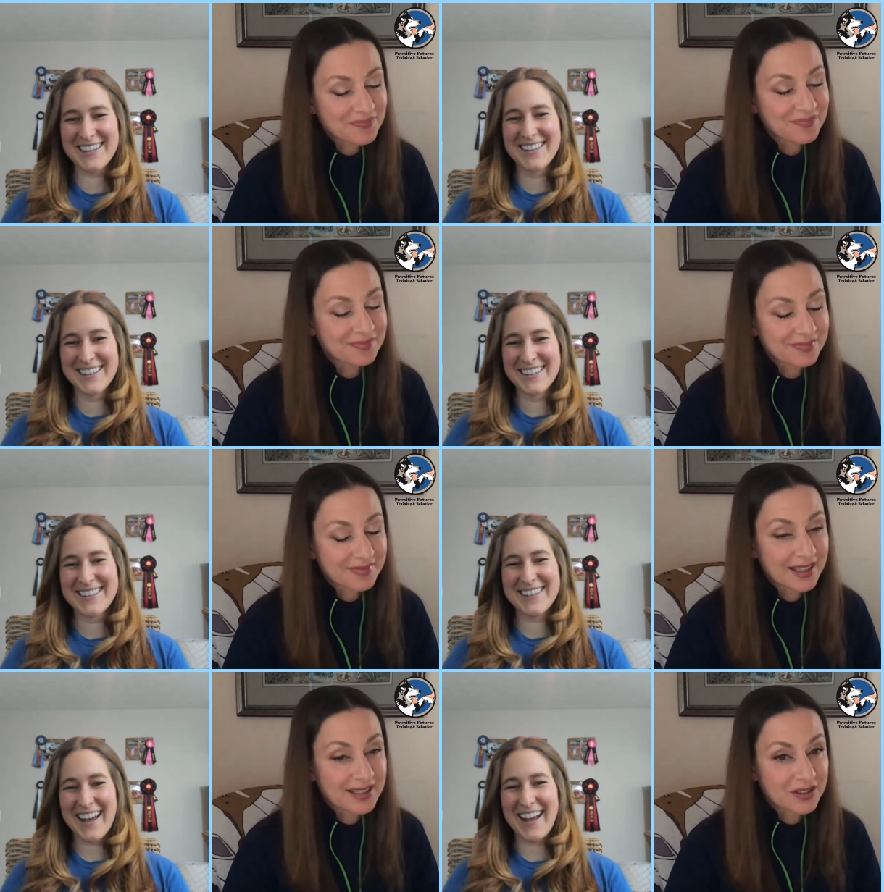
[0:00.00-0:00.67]
Speaker 1: skill.
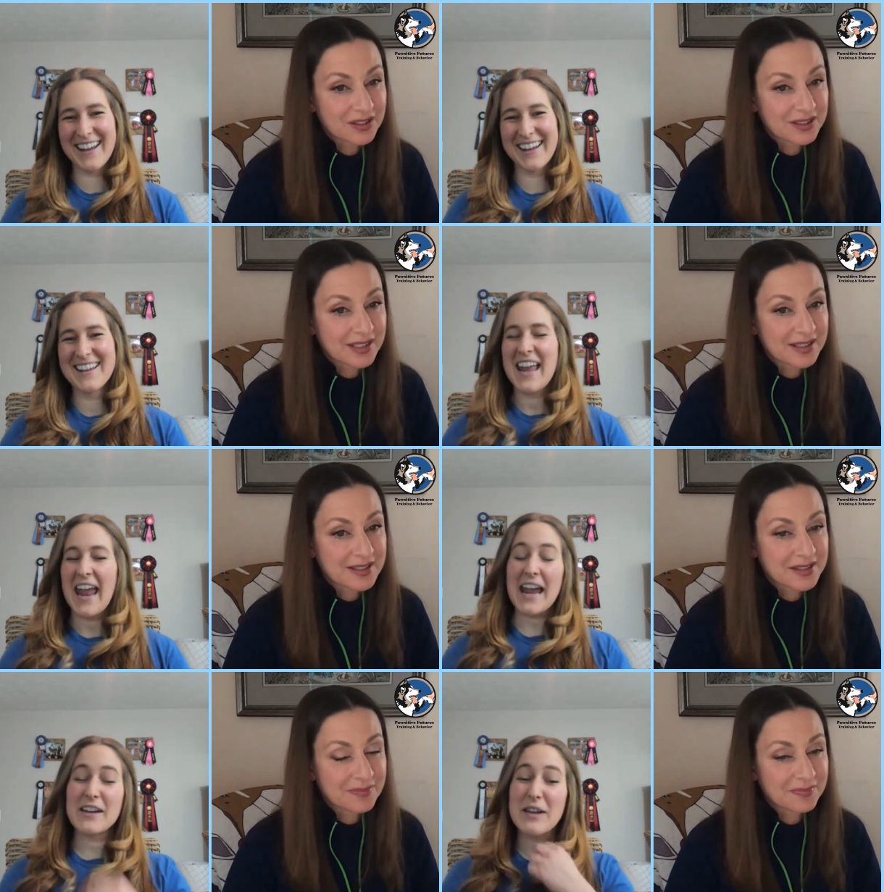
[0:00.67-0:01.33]
Yeah.
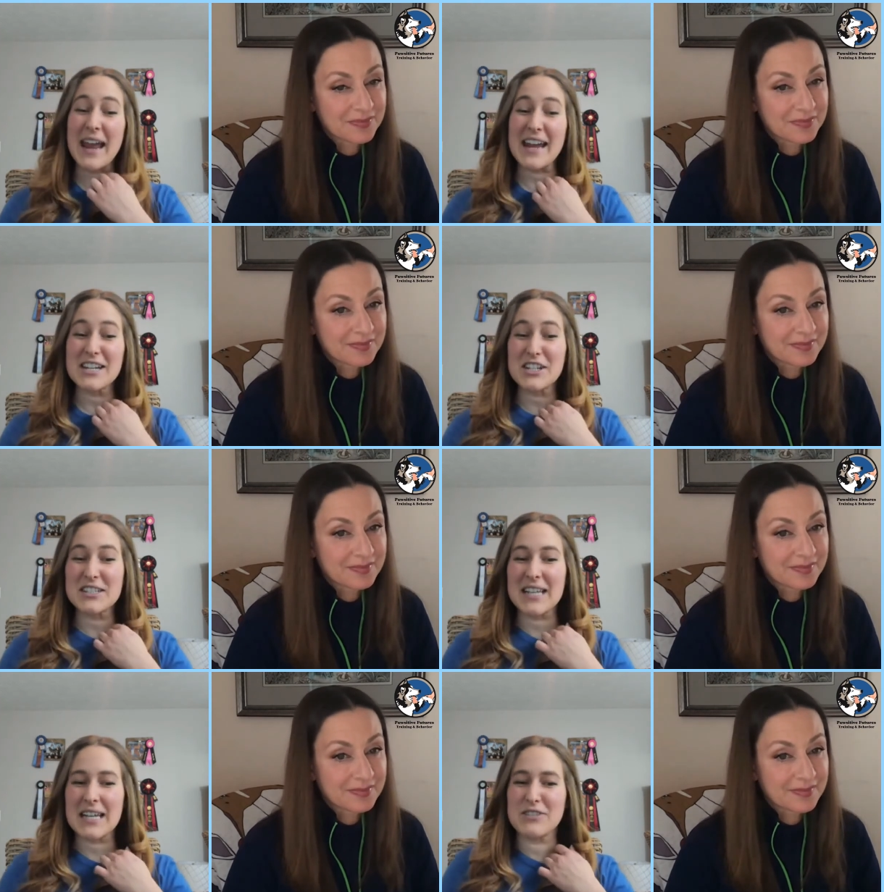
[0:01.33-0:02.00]
And and a good
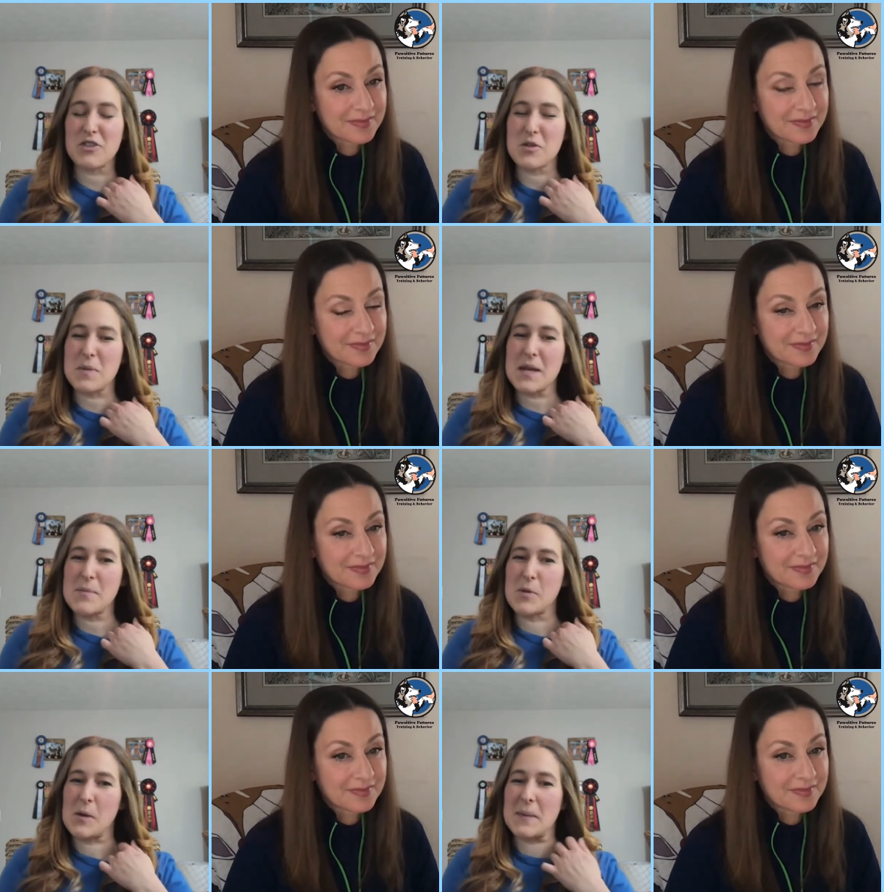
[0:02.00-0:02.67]
test for the
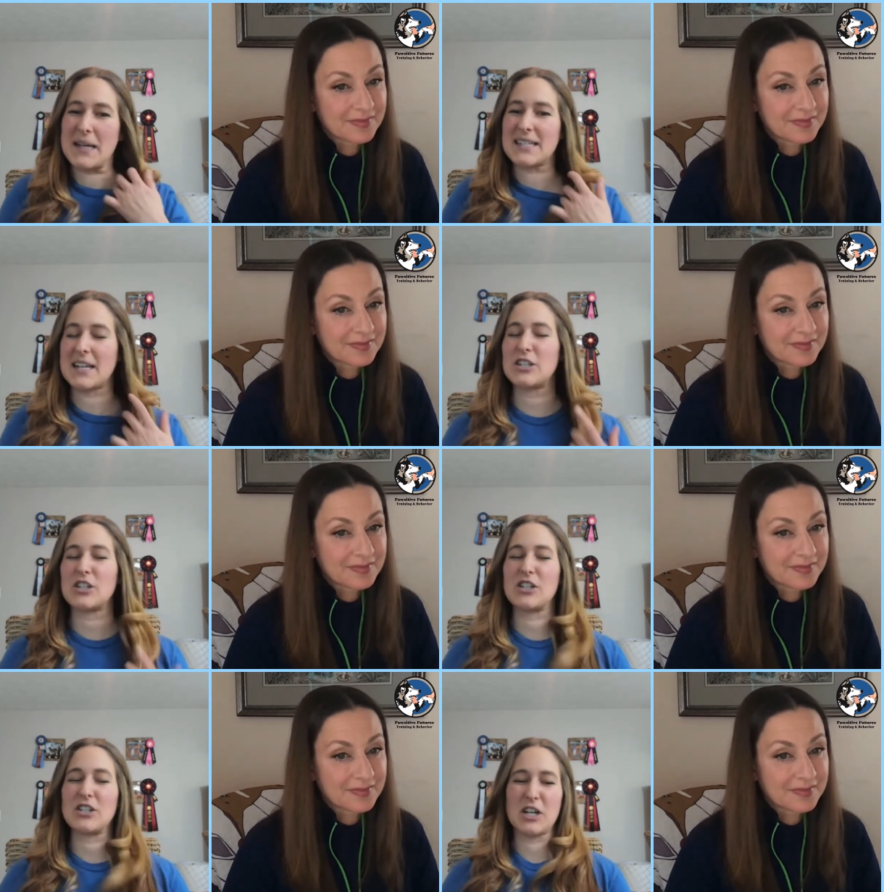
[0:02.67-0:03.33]
people because I
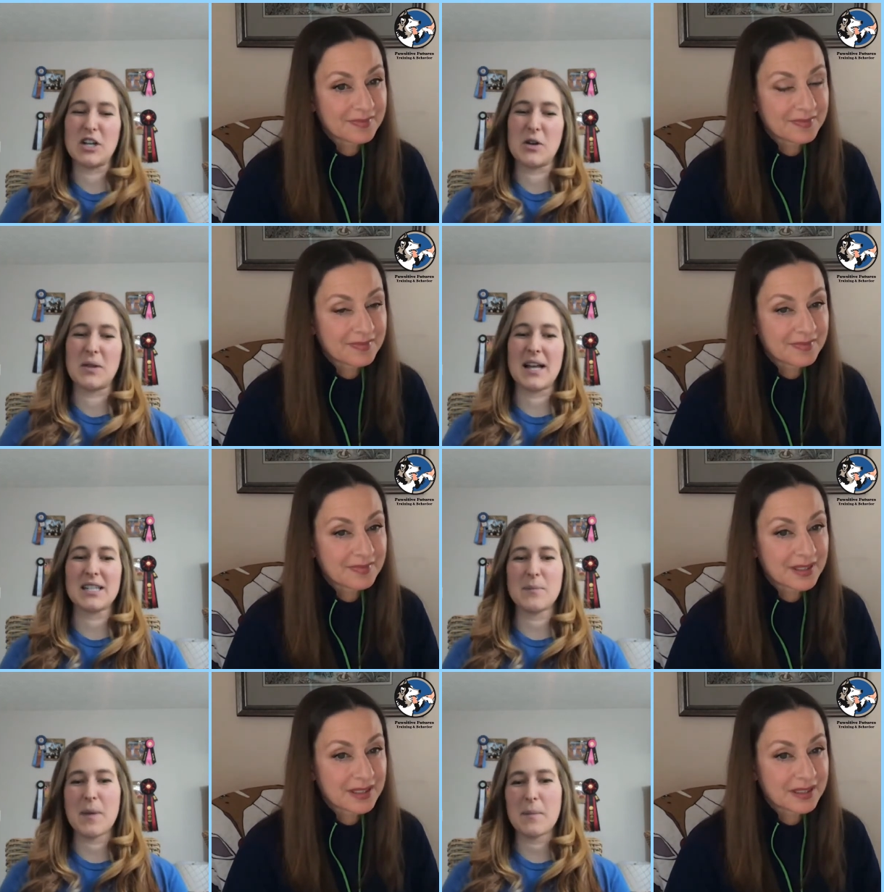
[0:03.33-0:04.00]
certainly know lots
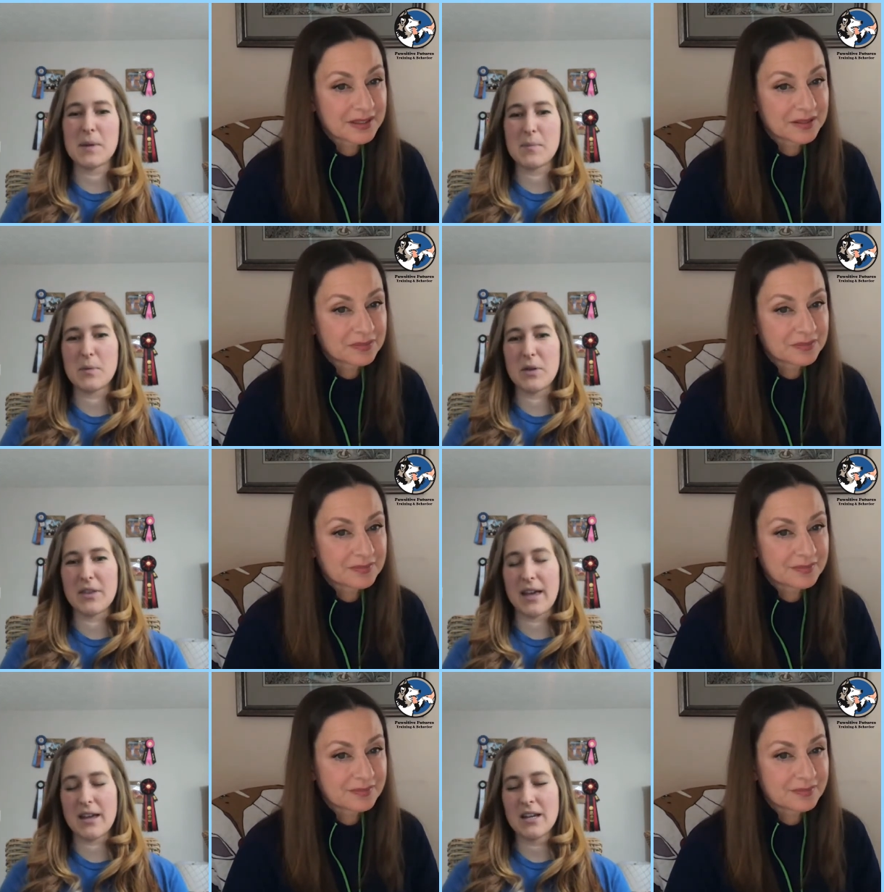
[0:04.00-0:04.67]
of pet people
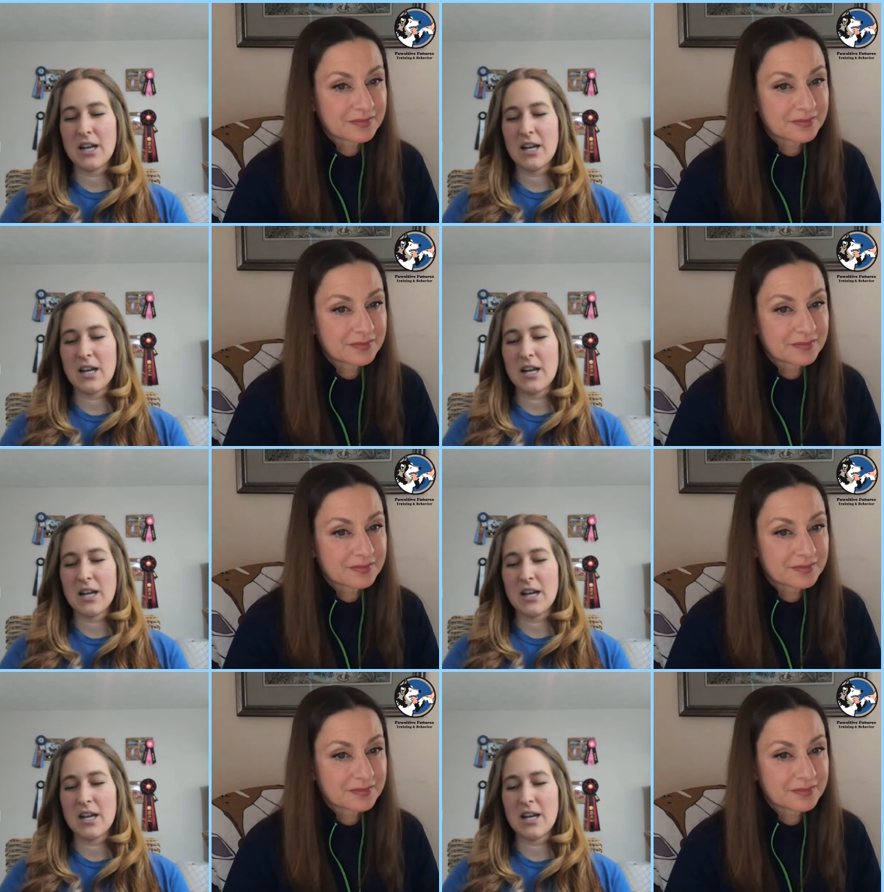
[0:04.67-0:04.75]
that